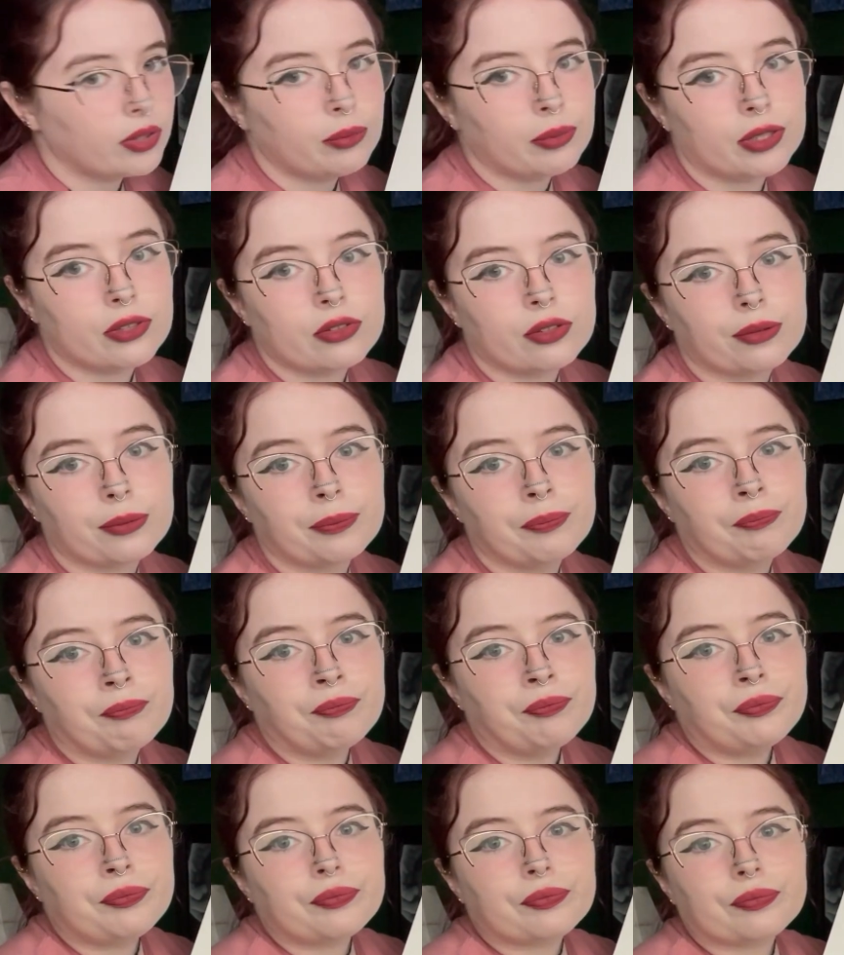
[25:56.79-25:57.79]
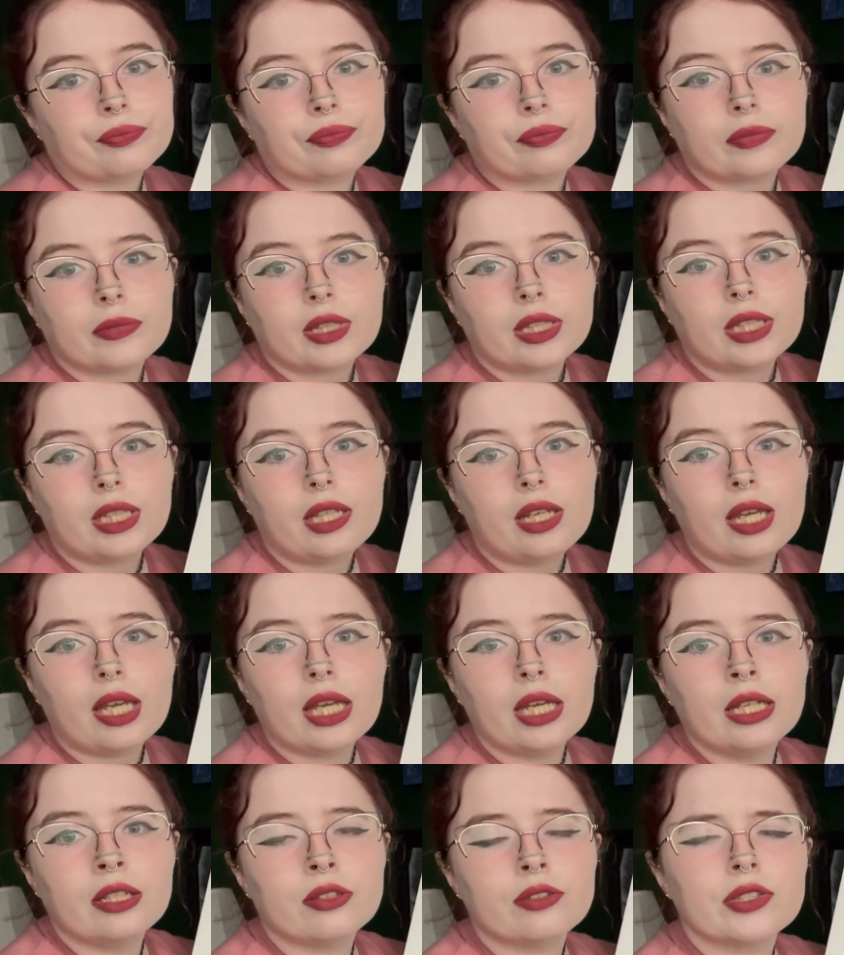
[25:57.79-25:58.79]
pencil.
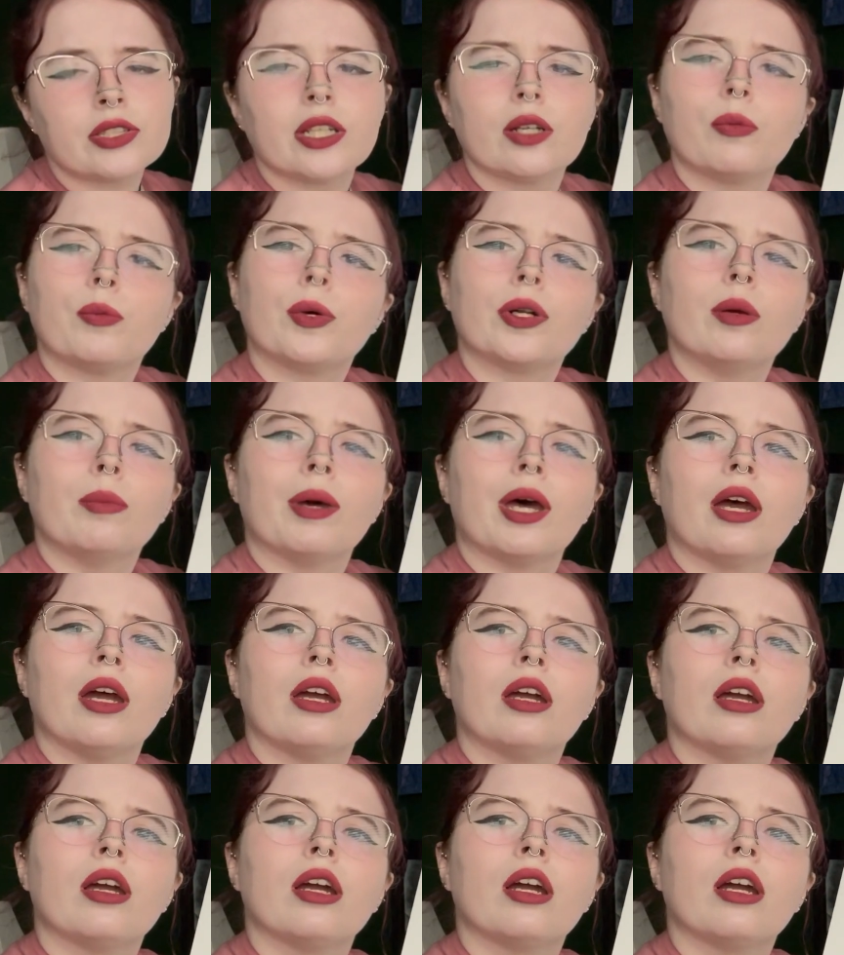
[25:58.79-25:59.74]
And I was like, wanna bet?